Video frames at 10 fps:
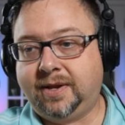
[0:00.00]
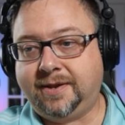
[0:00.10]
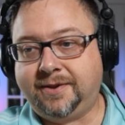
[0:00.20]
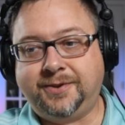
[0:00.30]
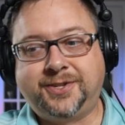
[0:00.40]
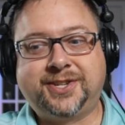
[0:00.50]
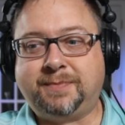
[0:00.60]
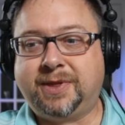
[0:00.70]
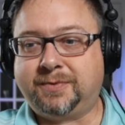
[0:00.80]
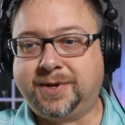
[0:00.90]
Some
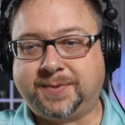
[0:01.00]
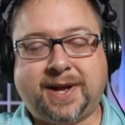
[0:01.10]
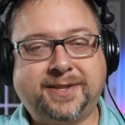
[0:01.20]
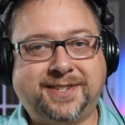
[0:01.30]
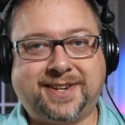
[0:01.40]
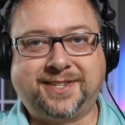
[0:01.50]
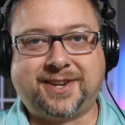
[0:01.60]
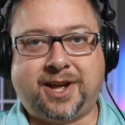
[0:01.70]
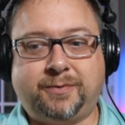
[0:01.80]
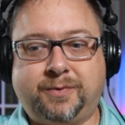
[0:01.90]
of the responses I
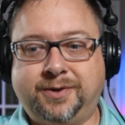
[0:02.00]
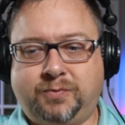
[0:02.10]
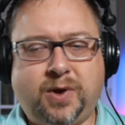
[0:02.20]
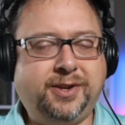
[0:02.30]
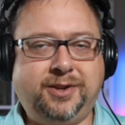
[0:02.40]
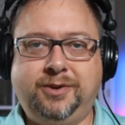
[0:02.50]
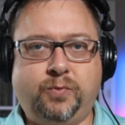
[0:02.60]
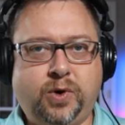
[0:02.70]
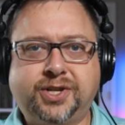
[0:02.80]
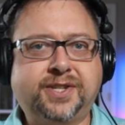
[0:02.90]
saw were,
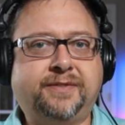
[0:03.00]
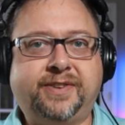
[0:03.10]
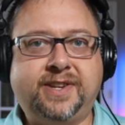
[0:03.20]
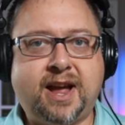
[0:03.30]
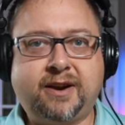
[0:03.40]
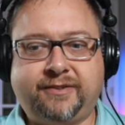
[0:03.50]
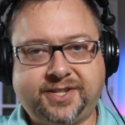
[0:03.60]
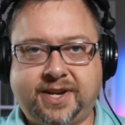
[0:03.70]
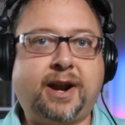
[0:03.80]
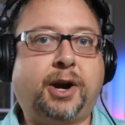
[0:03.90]
we're just the photographer. It's
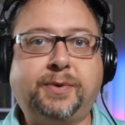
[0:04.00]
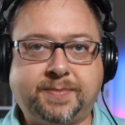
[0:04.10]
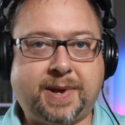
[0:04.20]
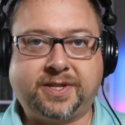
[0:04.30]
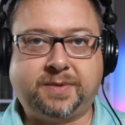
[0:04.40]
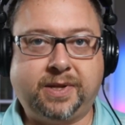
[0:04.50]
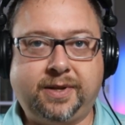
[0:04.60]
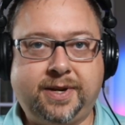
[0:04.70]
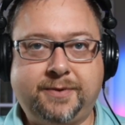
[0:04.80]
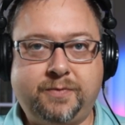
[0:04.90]
not our
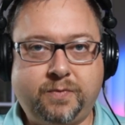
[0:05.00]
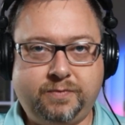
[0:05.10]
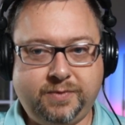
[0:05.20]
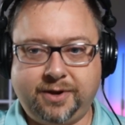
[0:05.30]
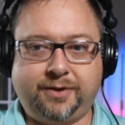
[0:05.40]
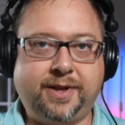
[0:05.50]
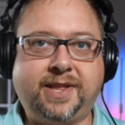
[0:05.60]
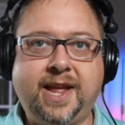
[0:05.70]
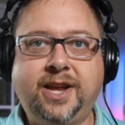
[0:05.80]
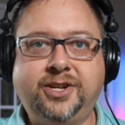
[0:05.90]
responsibility, that
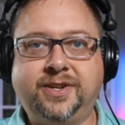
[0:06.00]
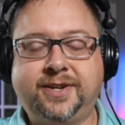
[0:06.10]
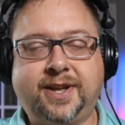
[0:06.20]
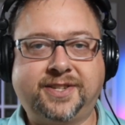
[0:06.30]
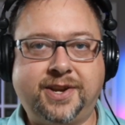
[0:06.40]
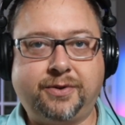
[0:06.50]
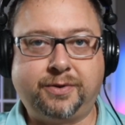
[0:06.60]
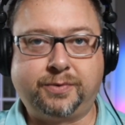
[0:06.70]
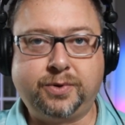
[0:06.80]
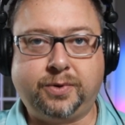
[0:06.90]
the agent doesn't know the
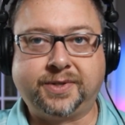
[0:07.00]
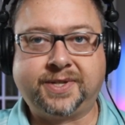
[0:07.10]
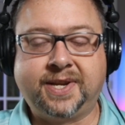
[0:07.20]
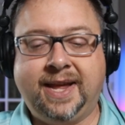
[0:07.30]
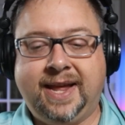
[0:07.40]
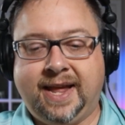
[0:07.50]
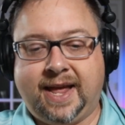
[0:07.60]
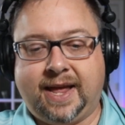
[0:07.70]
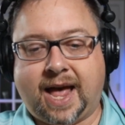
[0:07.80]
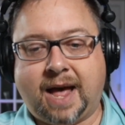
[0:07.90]
rules.
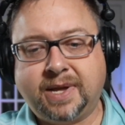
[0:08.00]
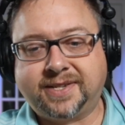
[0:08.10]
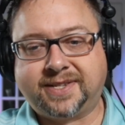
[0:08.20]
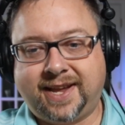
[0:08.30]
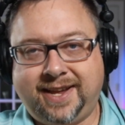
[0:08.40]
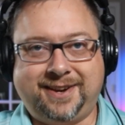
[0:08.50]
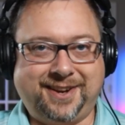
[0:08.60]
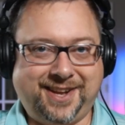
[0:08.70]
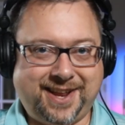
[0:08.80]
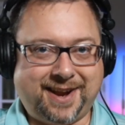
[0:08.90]
I'm going to say, and
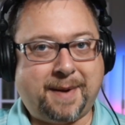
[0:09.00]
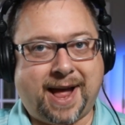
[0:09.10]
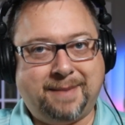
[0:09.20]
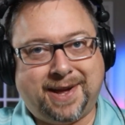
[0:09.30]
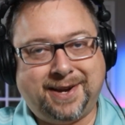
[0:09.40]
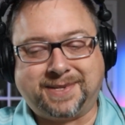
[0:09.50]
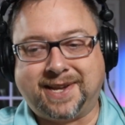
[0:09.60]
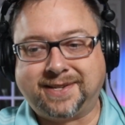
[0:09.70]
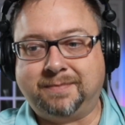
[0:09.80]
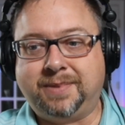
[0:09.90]
again, I might
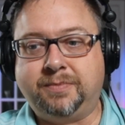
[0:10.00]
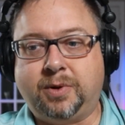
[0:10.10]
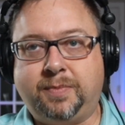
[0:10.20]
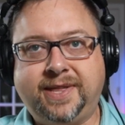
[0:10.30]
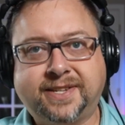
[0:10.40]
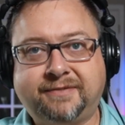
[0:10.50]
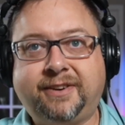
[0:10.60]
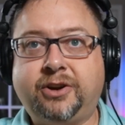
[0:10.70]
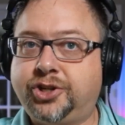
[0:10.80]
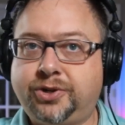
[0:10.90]
upset some people, but that's a
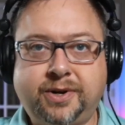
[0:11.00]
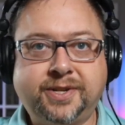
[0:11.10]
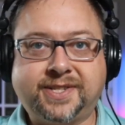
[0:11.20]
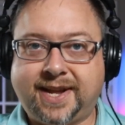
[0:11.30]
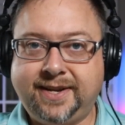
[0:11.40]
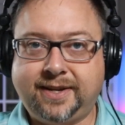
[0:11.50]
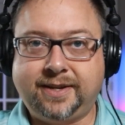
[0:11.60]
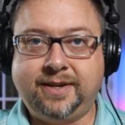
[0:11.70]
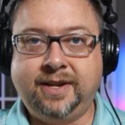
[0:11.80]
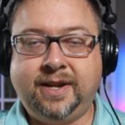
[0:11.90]
very
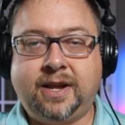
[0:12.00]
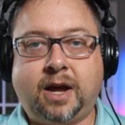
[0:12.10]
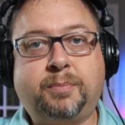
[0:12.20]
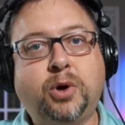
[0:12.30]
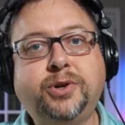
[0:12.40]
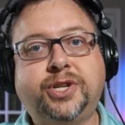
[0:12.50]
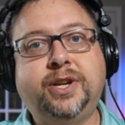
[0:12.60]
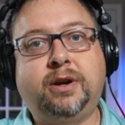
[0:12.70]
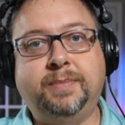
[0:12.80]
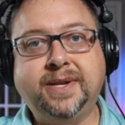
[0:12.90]
short-sighted approach to
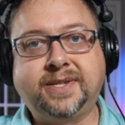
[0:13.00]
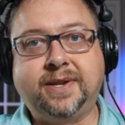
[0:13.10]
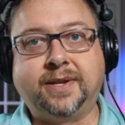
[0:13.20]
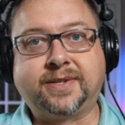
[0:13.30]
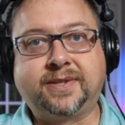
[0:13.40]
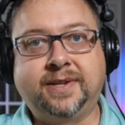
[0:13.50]
your business,